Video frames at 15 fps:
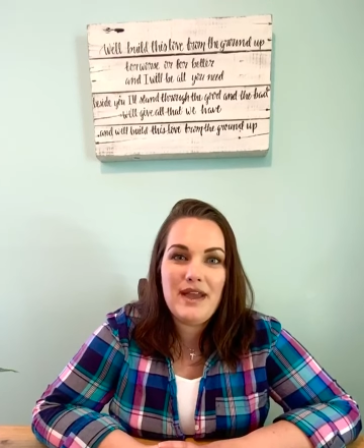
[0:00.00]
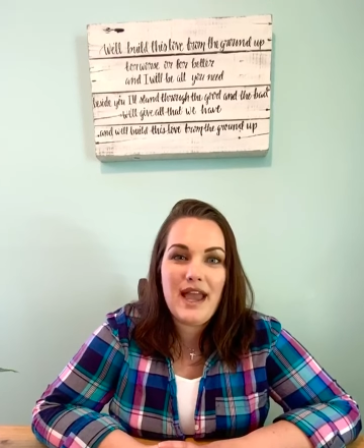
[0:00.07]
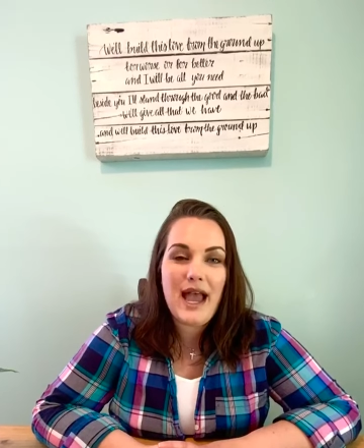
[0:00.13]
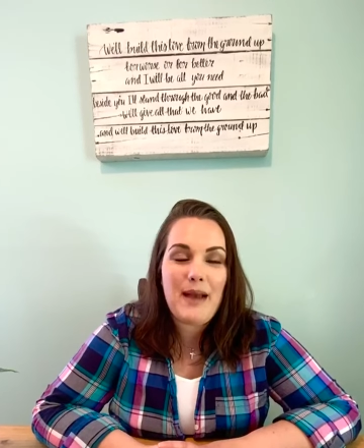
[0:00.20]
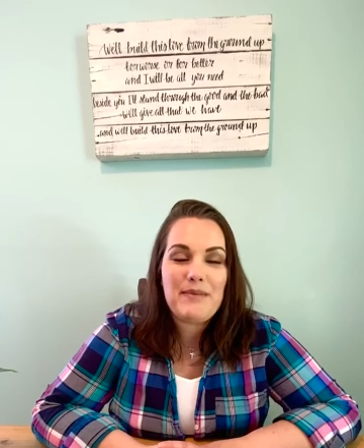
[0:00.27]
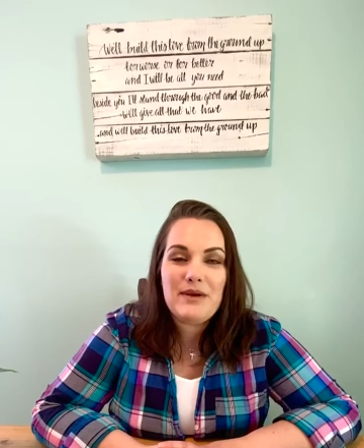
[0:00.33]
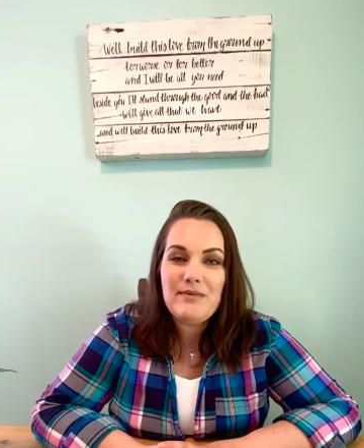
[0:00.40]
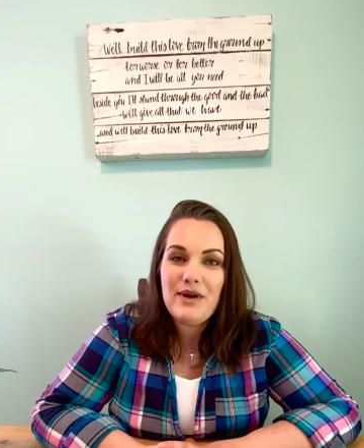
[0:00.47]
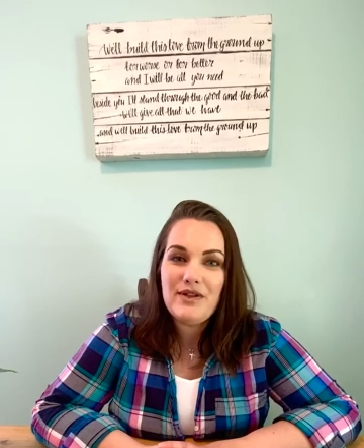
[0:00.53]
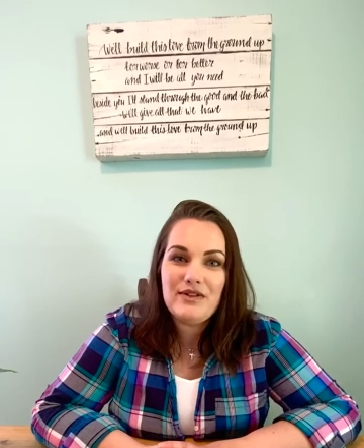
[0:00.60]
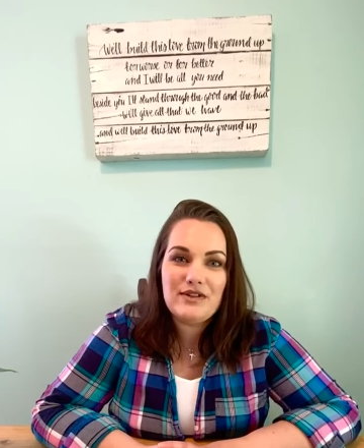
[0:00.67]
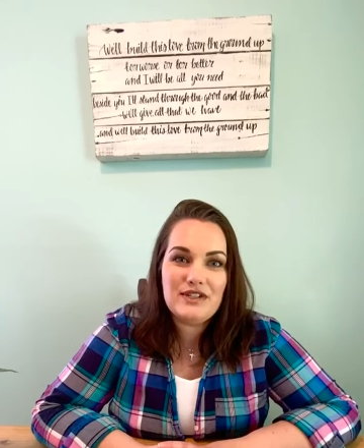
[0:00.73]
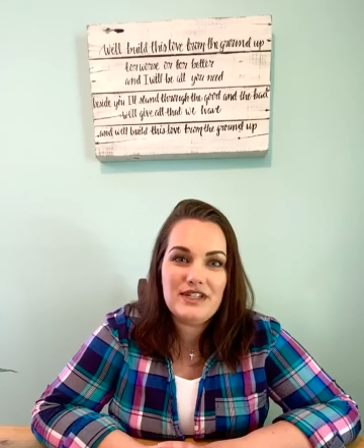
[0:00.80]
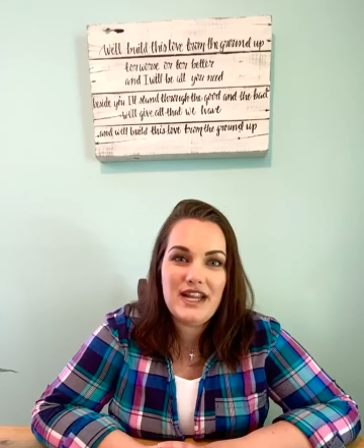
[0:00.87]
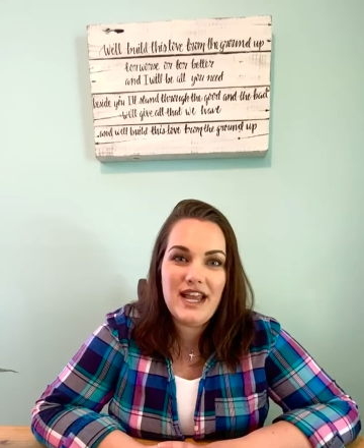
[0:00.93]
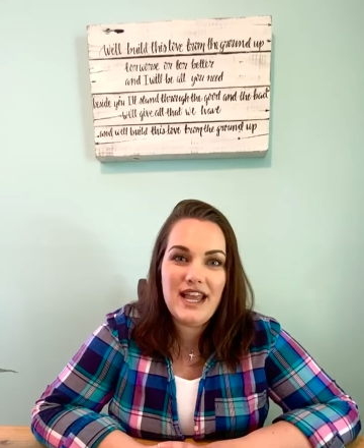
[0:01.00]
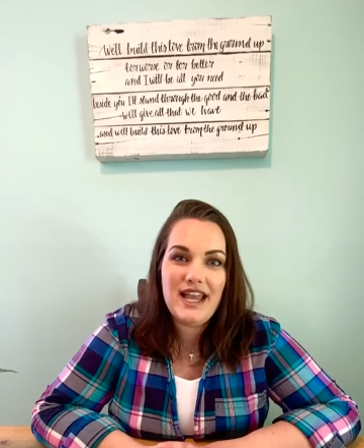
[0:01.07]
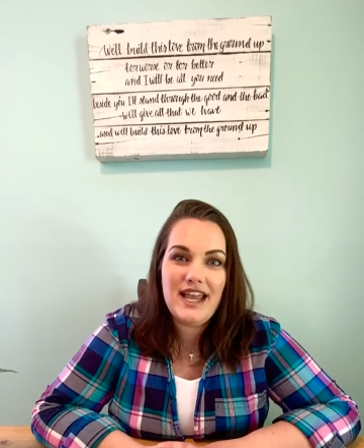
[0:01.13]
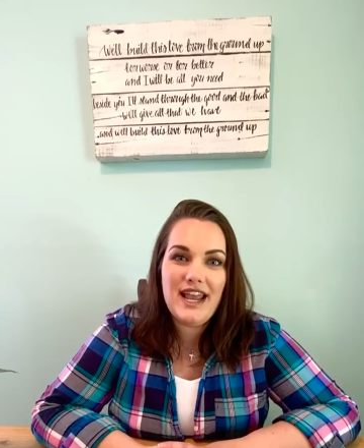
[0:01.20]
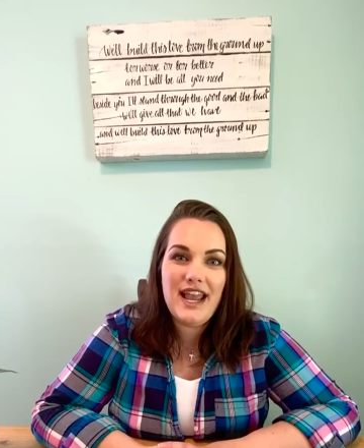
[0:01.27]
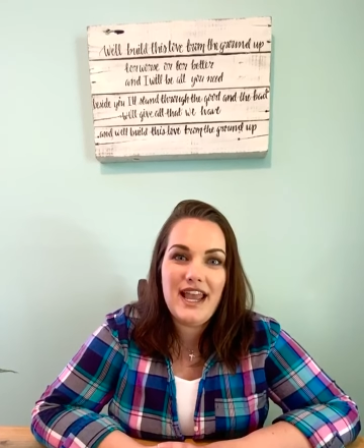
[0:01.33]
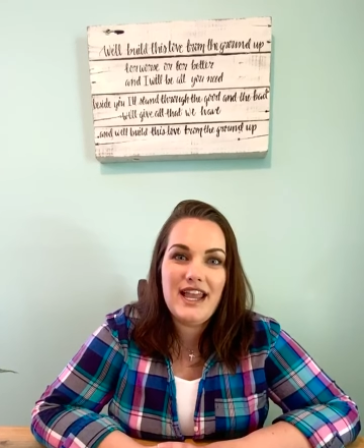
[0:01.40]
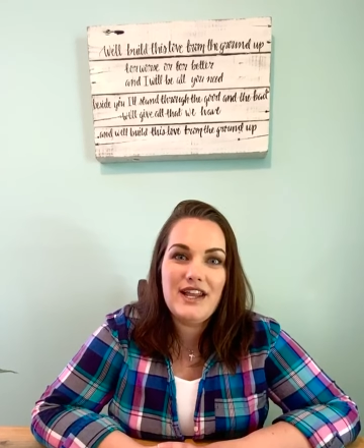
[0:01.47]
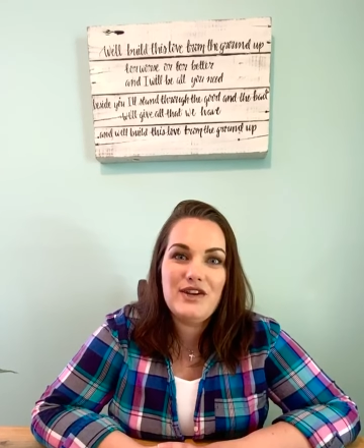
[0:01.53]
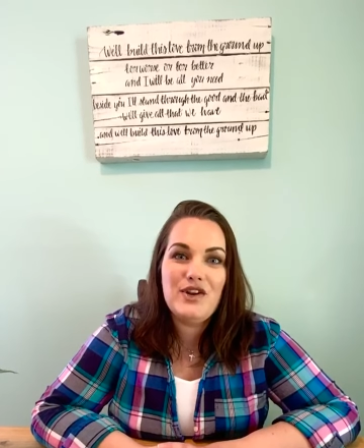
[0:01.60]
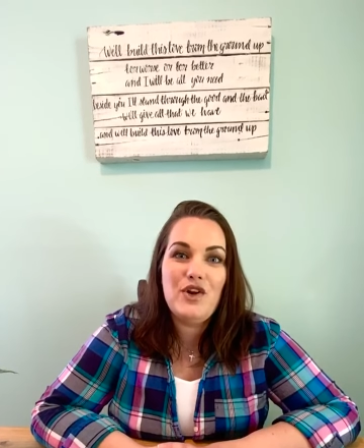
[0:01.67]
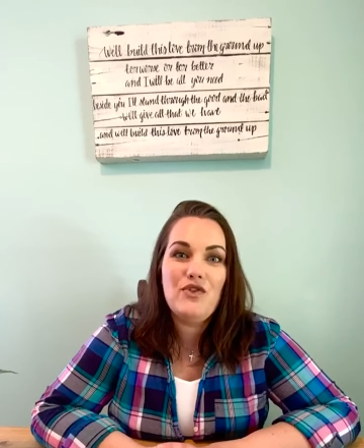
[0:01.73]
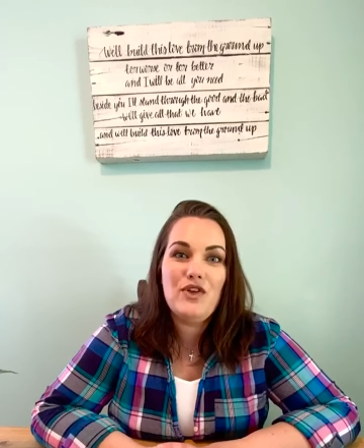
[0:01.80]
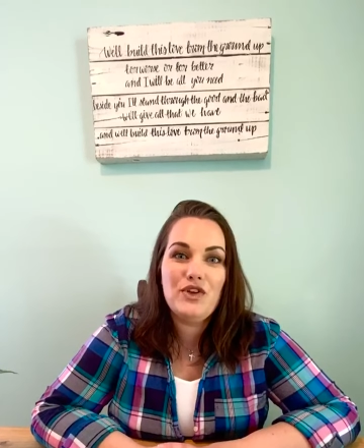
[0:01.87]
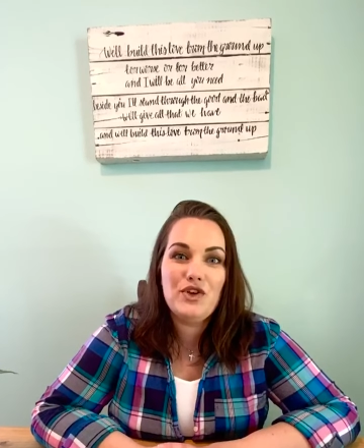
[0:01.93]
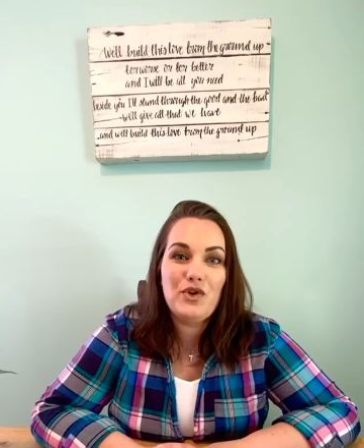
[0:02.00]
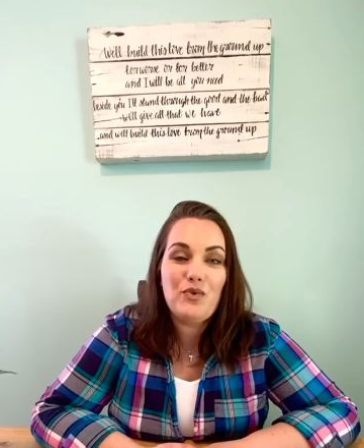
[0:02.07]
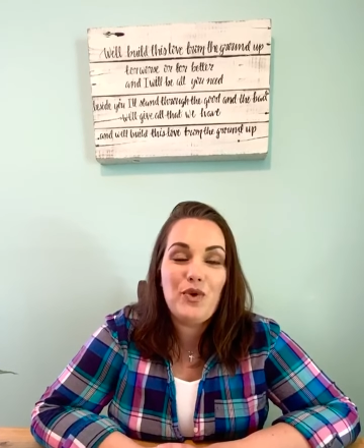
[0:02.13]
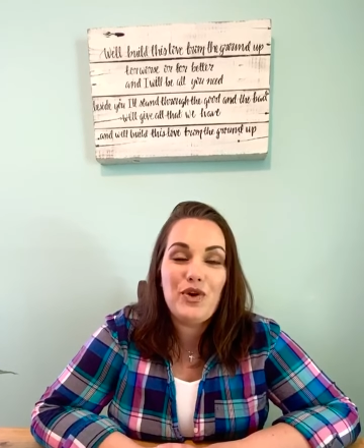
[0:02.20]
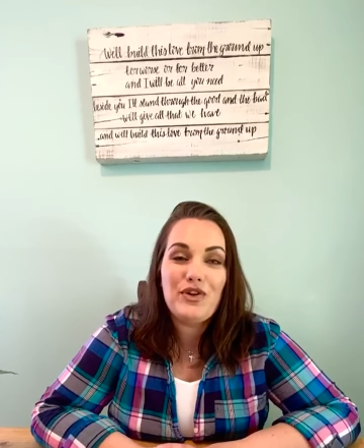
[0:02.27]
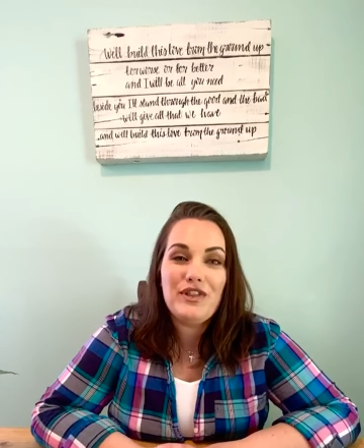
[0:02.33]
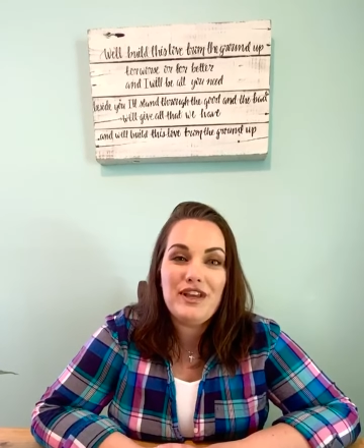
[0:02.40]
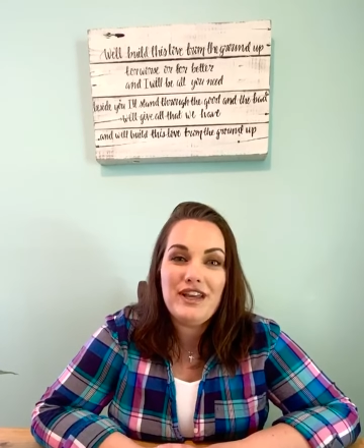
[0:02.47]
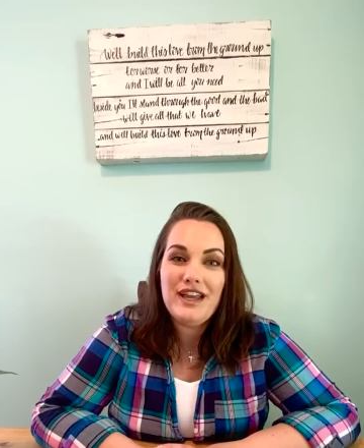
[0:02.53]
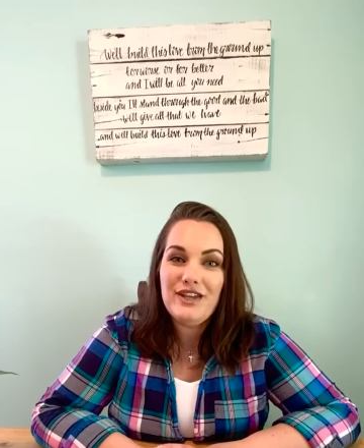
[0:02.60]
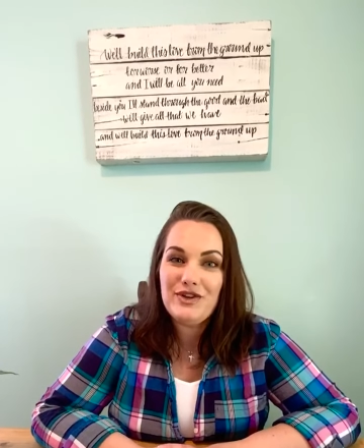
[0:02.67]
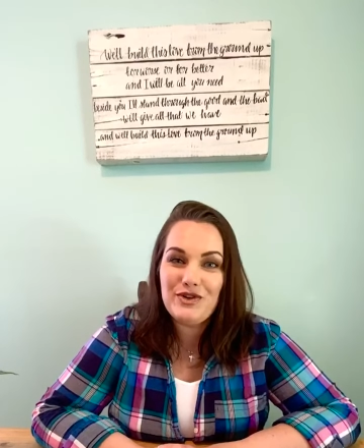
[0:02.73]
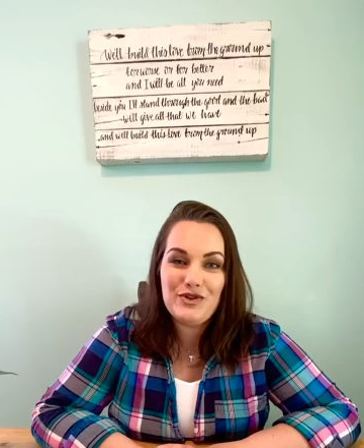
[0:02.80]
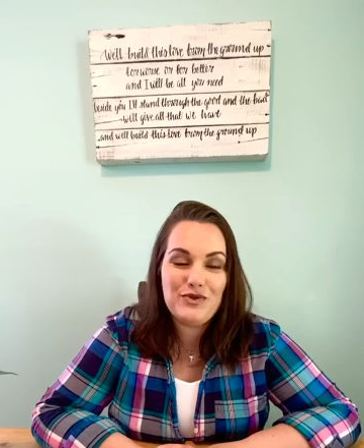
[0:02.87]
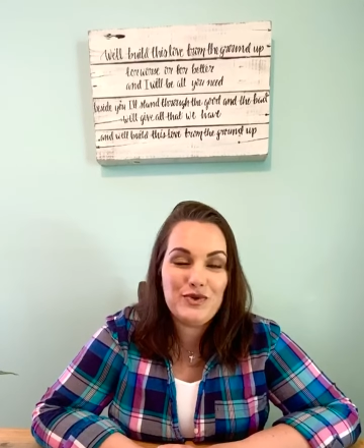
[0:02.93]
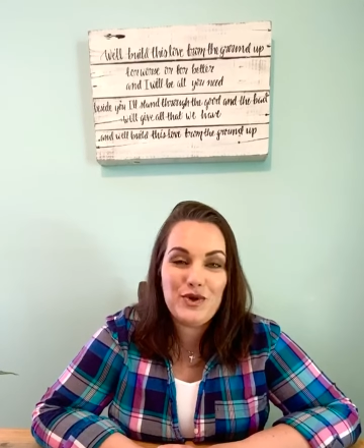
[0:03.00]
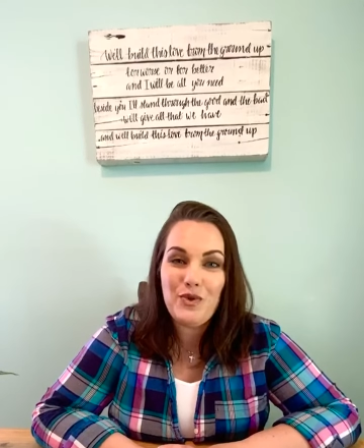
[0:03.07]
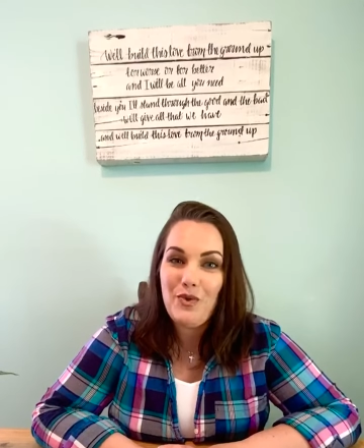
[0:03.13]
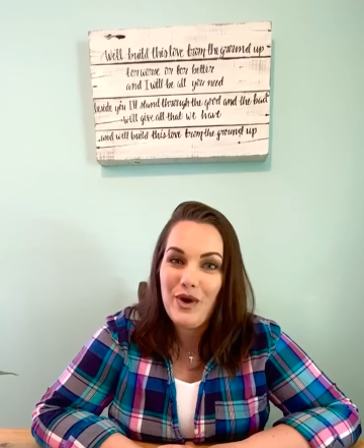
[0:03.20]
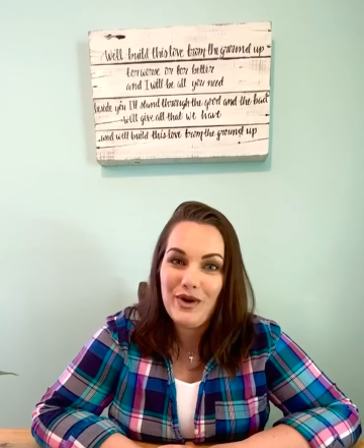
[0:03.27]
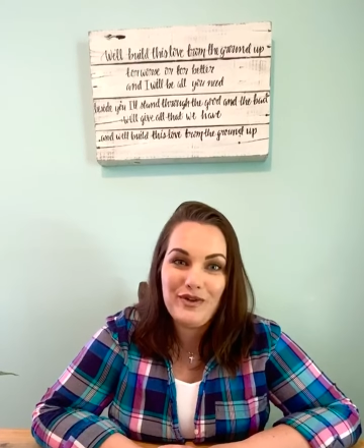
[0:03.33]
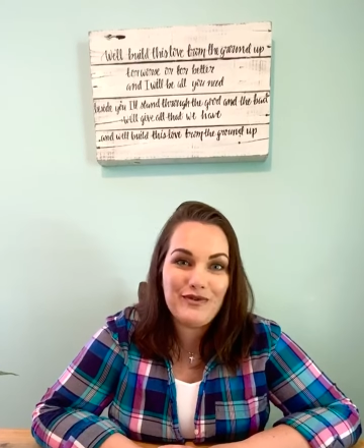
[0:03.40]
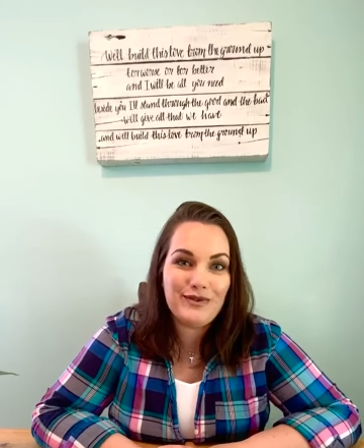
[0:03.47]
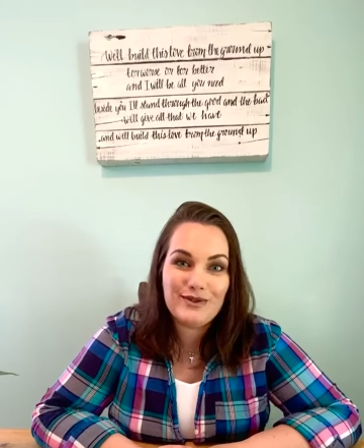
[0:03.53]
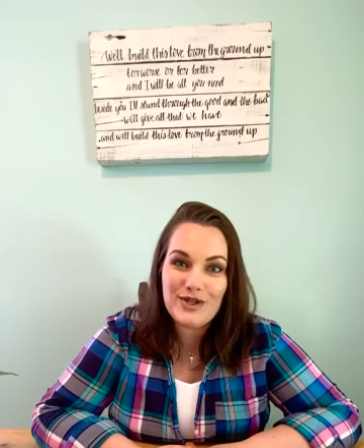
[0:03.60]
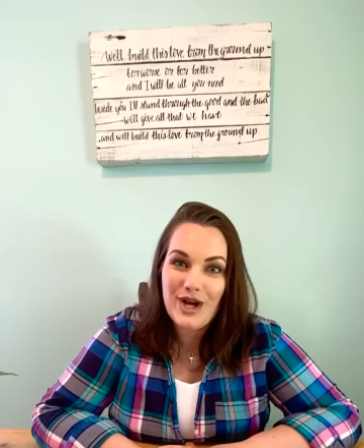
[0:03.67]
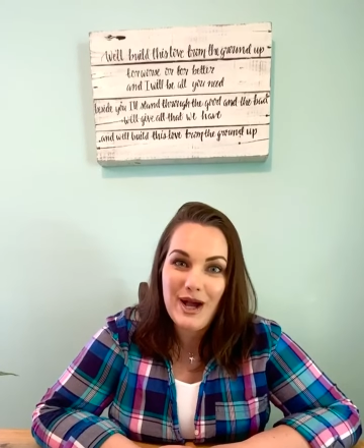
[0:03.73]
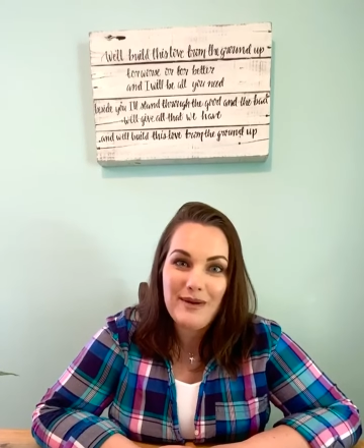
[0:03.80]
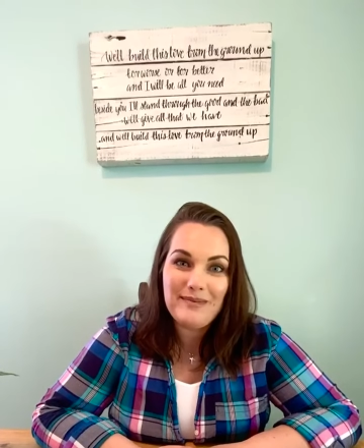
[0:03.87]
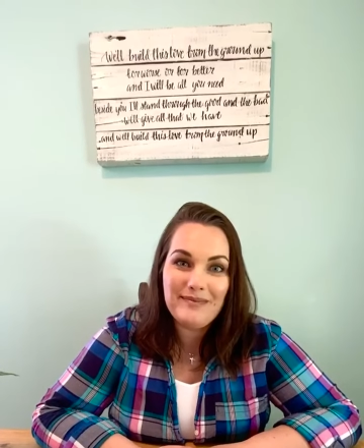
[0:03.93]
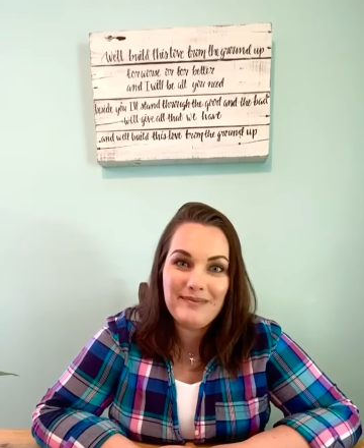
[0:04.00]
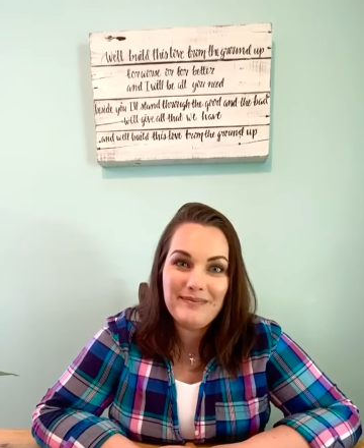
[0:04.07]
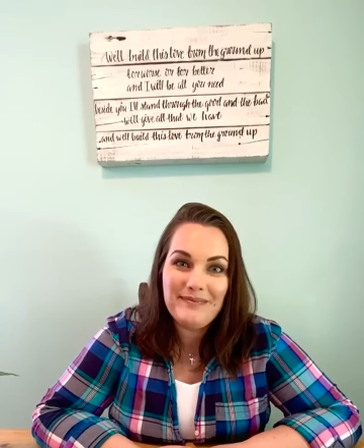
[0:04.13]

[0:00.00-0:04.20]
Happy Mother's Day, and know that you're worthy and you're doing a wonderful job.